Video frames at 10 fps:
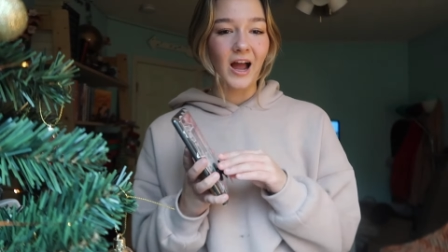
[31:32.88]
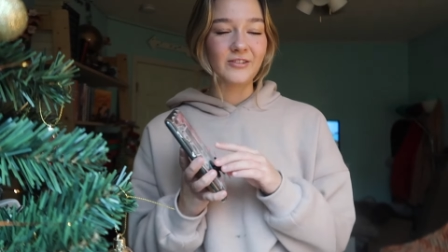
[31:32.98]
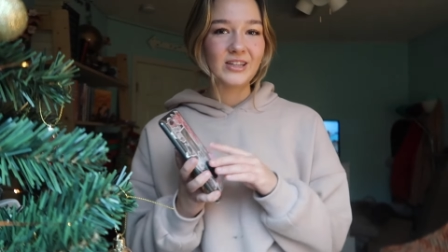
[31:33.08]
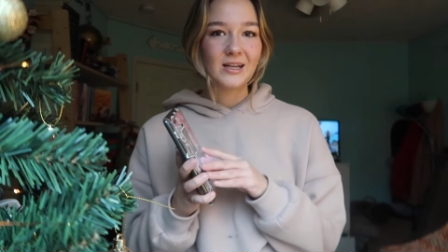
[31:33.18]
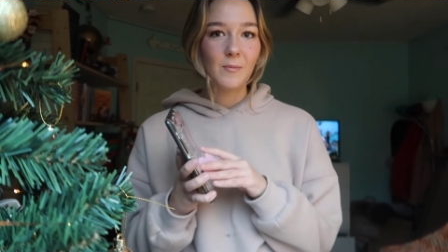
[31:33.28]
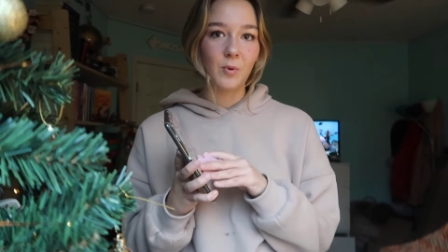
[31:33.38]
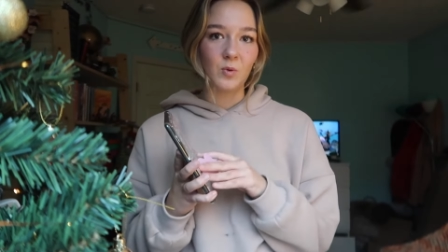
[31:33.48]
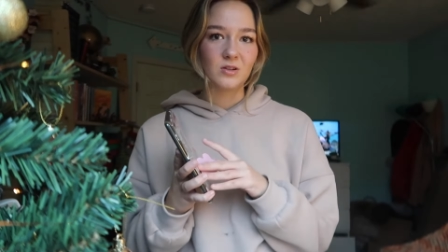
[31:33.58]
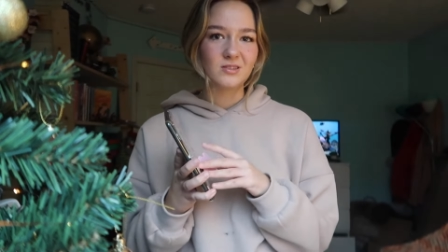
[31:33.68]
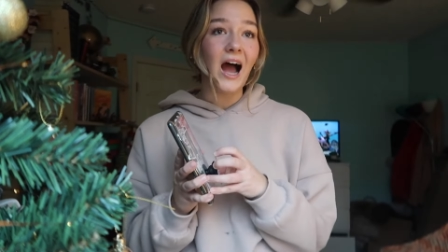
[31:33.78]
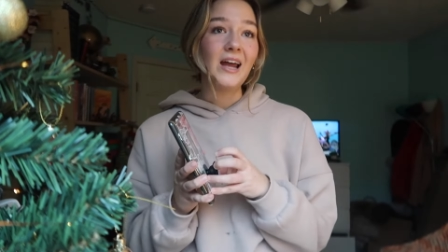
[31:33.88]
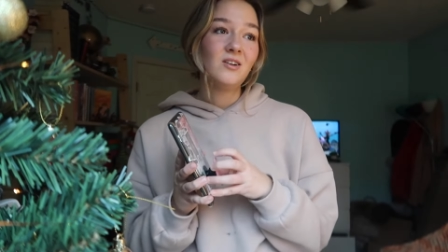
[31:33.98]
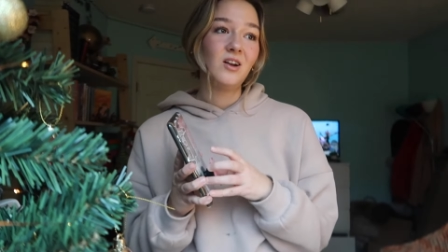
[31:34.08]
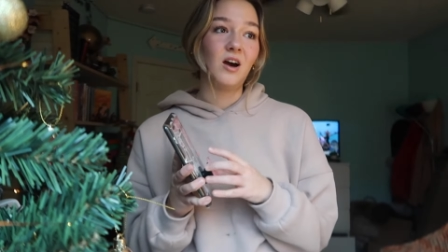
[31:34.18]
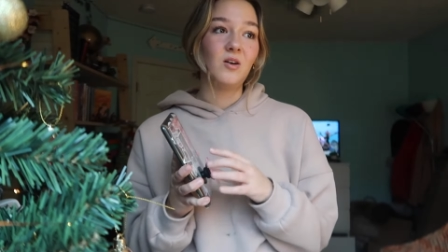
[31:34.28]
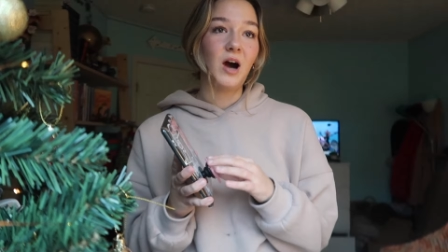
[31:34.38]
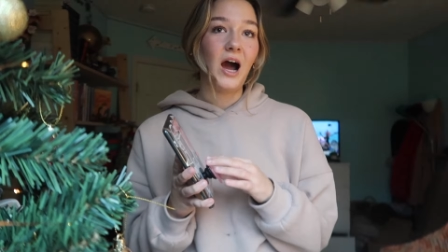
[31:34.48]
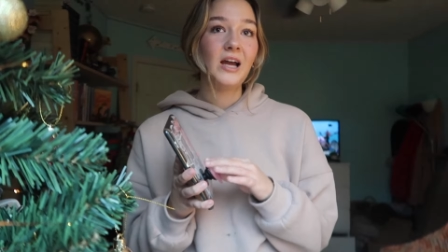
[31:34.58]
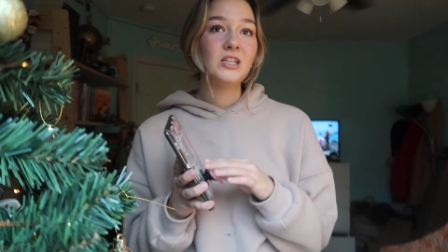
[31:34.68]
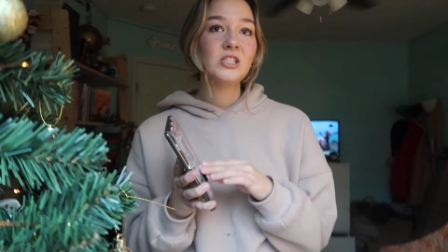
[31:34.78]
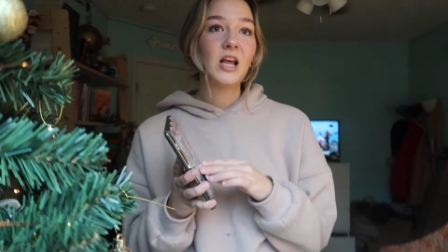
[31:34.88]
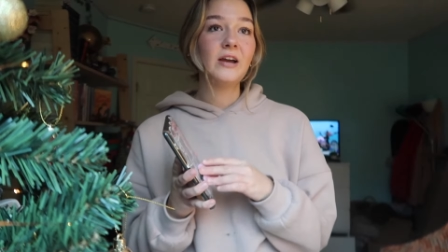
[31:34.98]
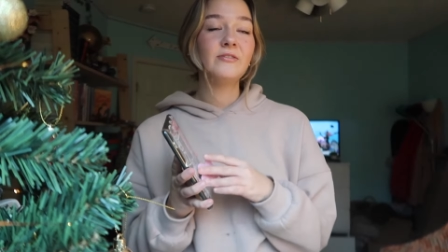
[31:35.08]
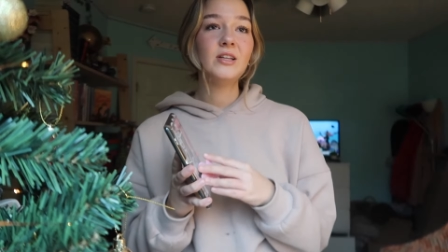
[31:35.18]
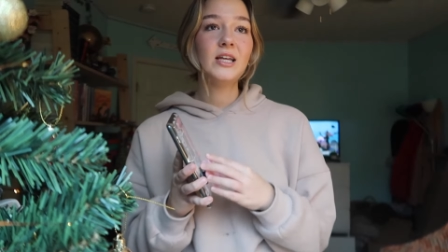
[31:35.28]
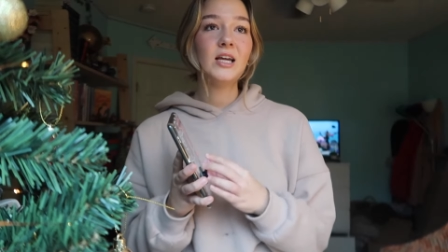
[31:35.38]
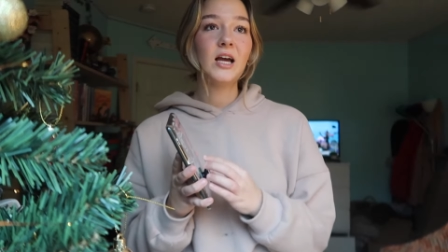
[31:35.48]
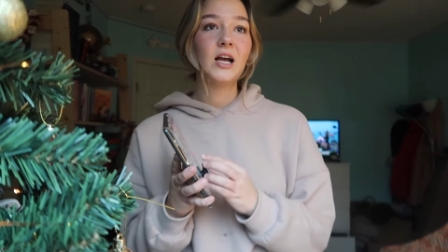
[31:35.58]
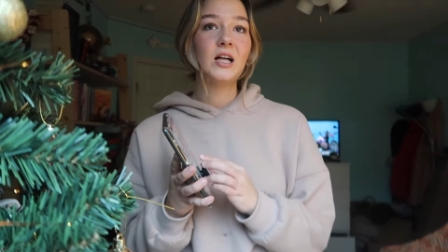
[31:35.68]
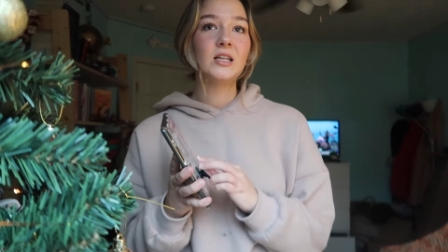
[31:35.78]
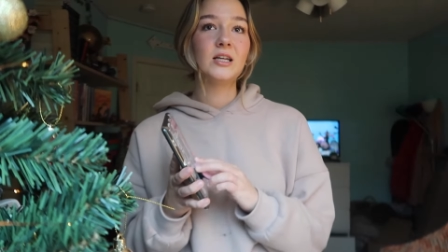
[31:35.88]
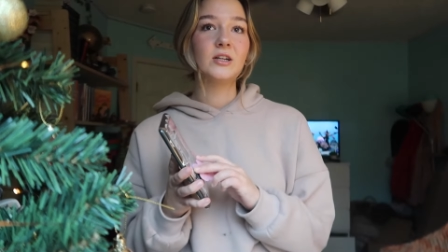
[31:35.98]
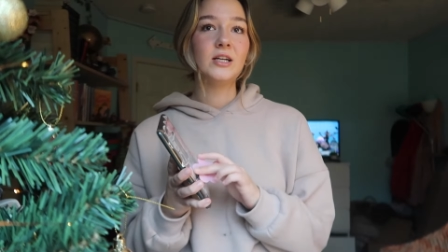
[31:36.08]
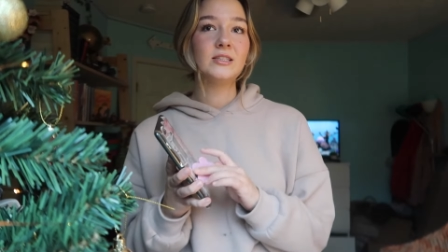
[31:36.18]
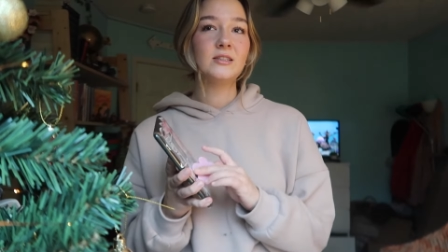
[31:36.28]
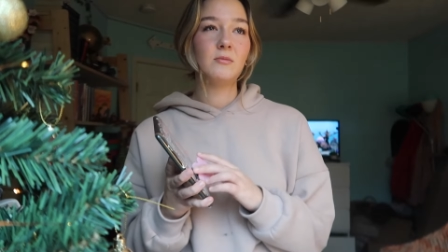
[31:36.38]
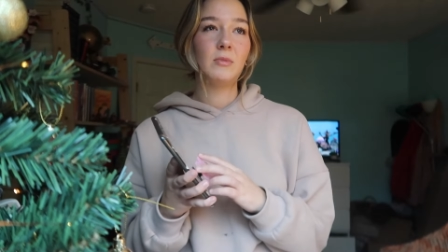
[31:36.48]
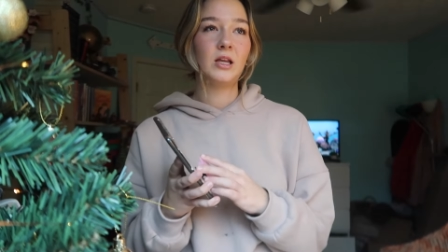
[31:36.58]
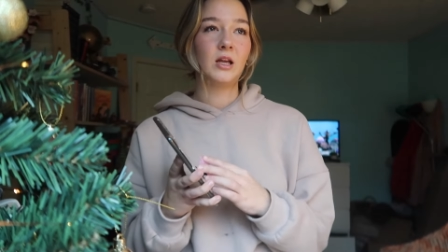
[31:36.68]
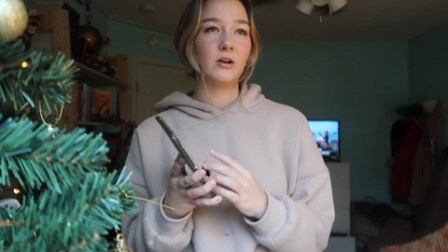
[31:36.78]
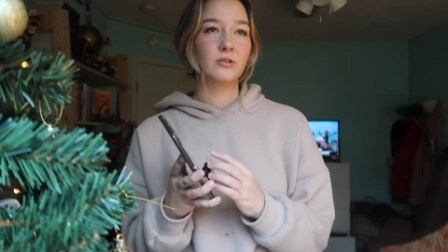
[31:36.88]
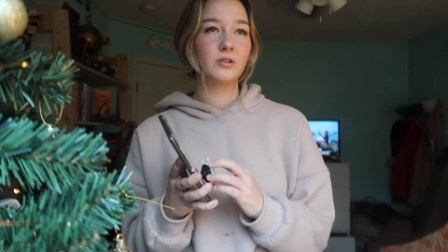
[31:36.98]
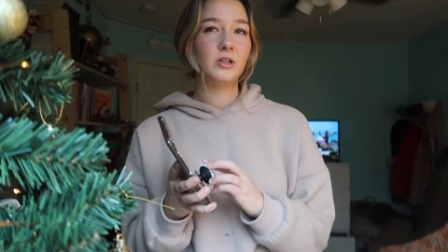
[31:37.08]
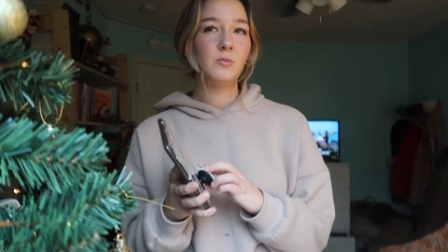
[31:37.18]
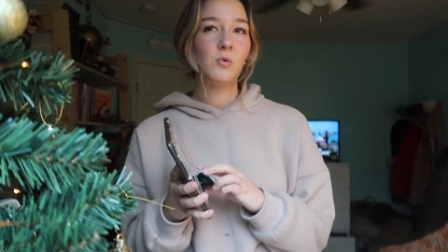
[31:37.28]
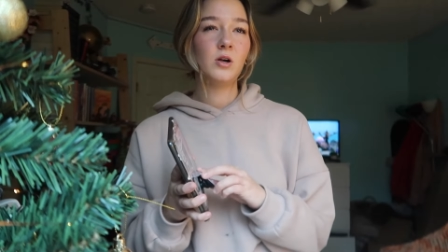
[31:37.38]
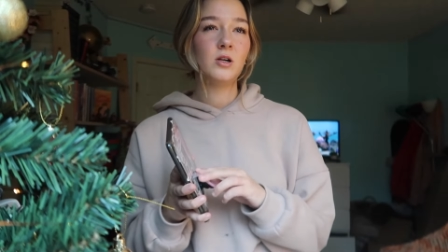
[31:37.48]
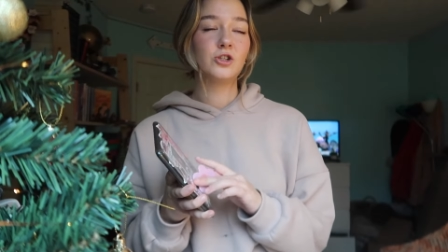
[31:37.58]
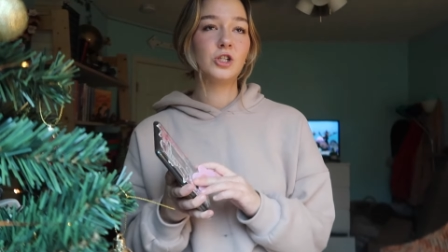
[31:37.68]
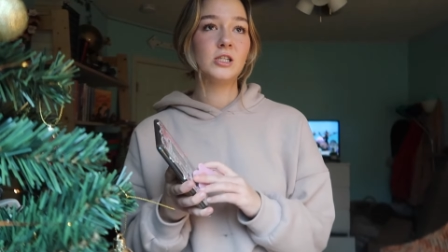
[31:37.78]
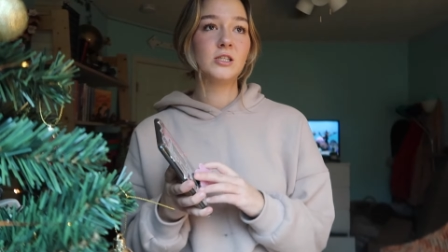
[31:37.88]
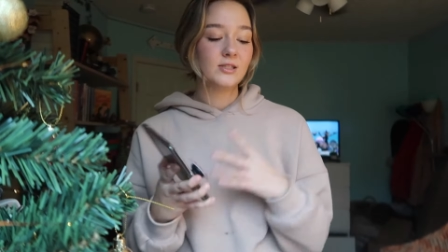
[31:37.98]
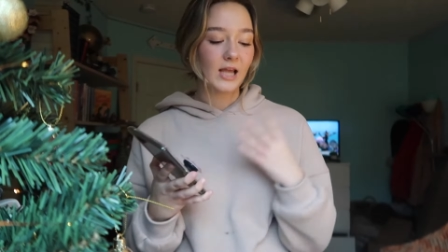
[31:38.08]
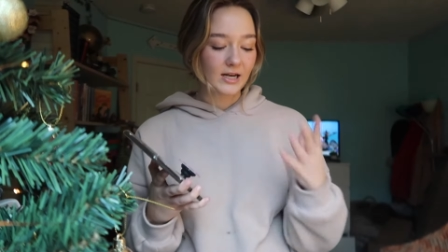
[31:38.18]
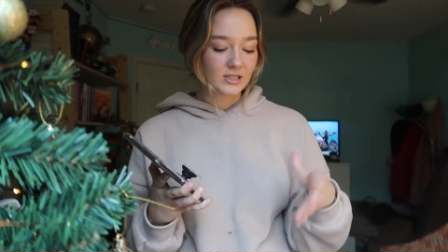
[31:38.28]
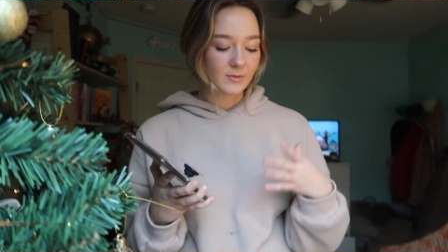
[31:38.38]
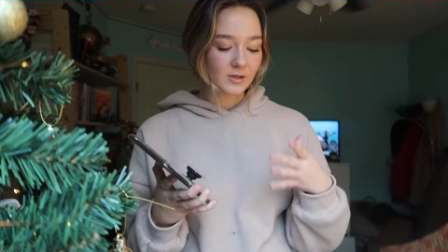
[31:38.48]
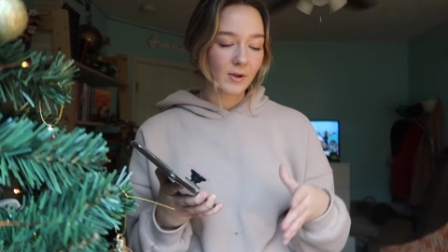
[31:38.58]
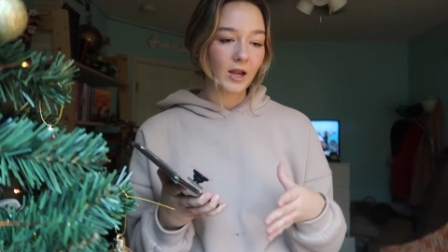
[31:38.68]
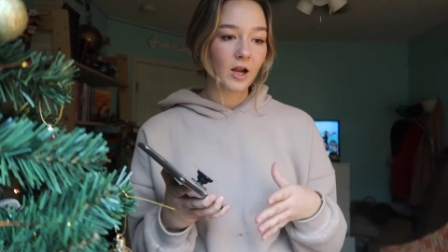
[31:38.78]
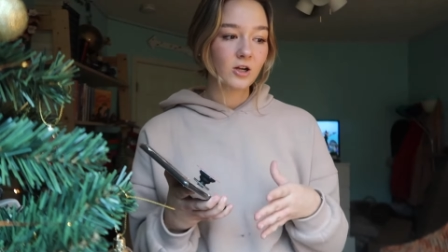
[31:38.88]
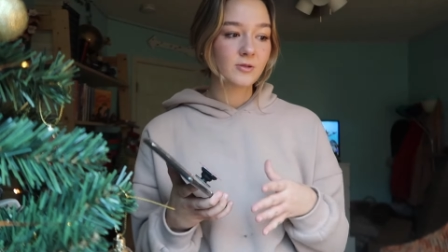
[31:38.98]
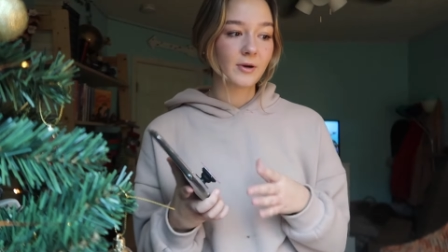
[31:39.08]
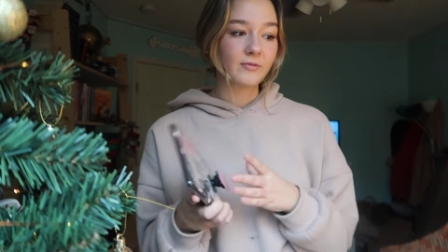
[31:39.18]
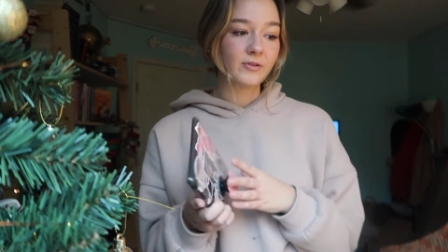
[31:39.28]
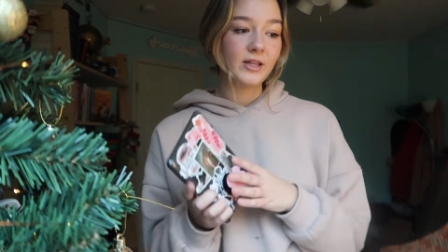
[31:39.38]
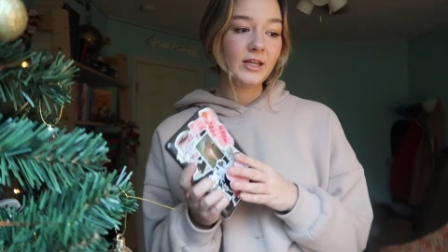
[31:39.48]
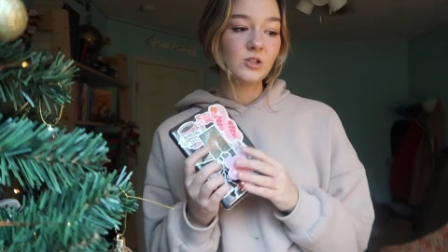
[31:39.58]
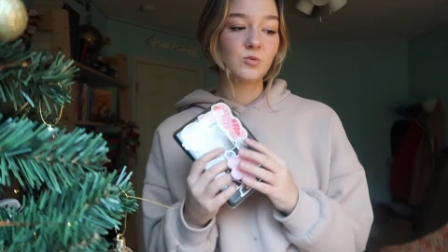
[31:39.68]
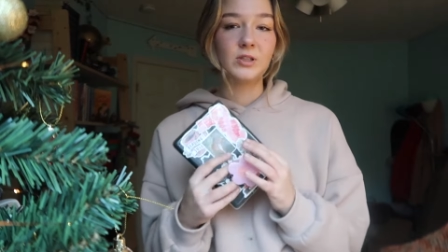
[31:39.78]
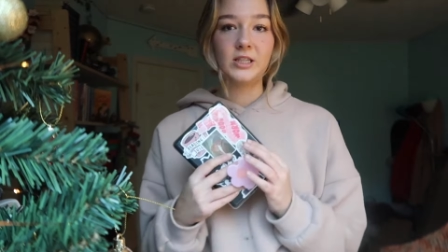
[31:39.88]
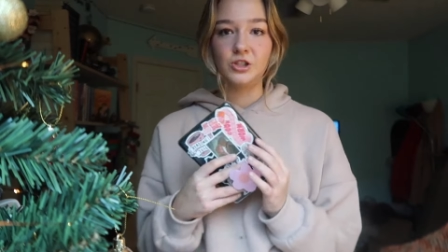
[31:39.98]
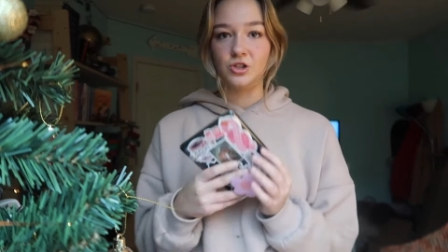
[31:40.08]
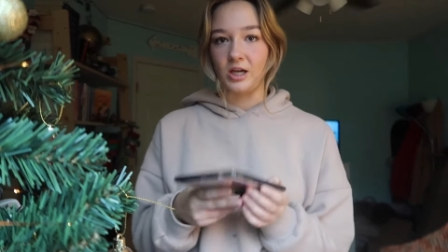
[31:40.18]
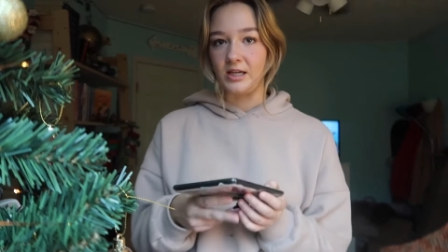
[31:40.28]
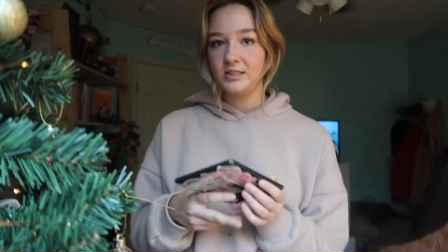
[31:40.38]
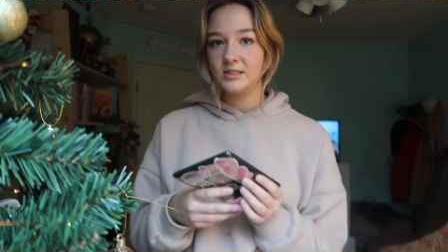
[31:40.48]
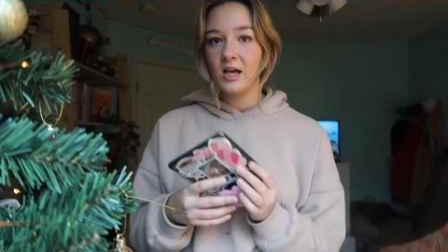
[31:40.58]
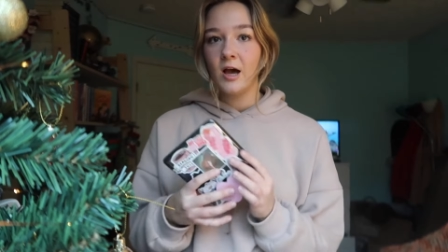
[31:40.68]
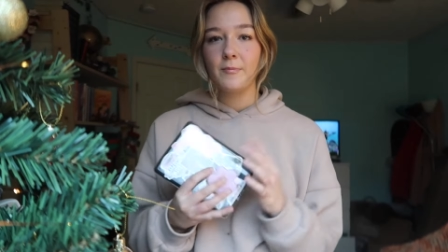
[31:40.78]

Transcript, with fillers: I feel like I'm bored. I don't know. I just, I feel like Clary isn't the main character anymore. She's said to be the main character, but I feel like it's really Jace.